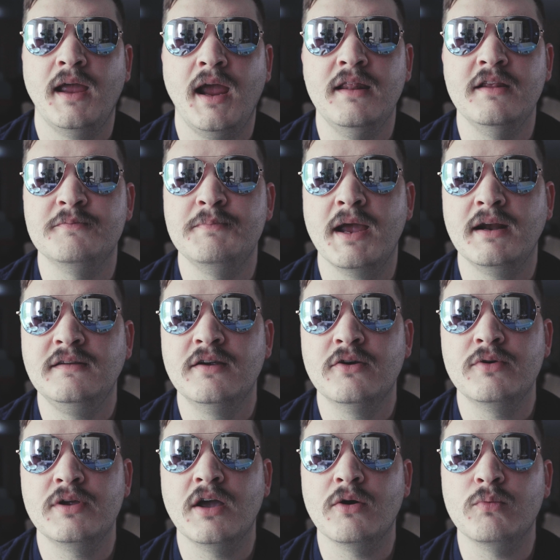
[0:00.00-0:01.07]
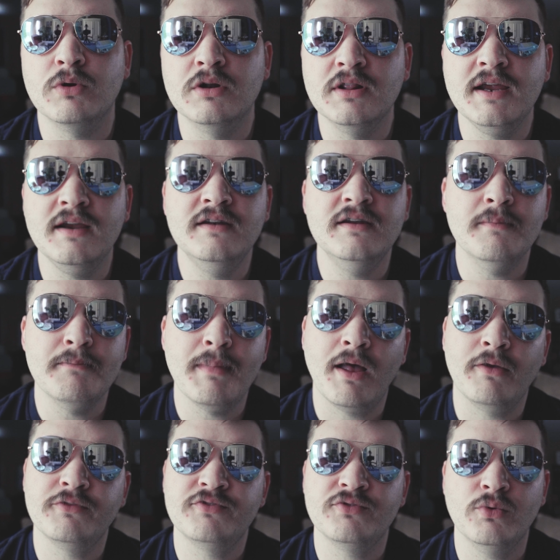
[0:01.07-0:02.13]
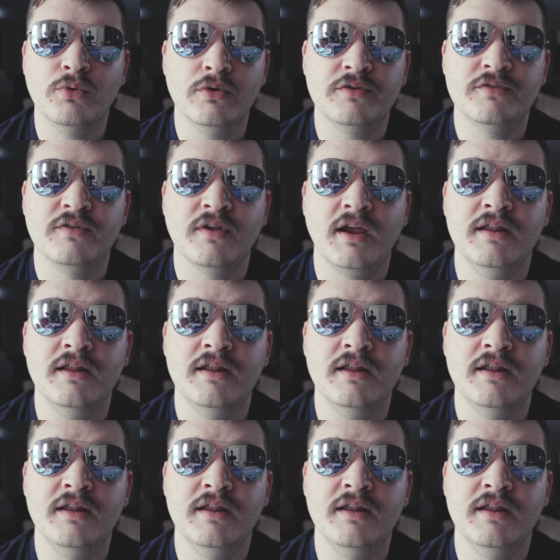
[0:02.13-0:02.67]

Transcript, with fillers: and this bacteria would lead to mouth sores.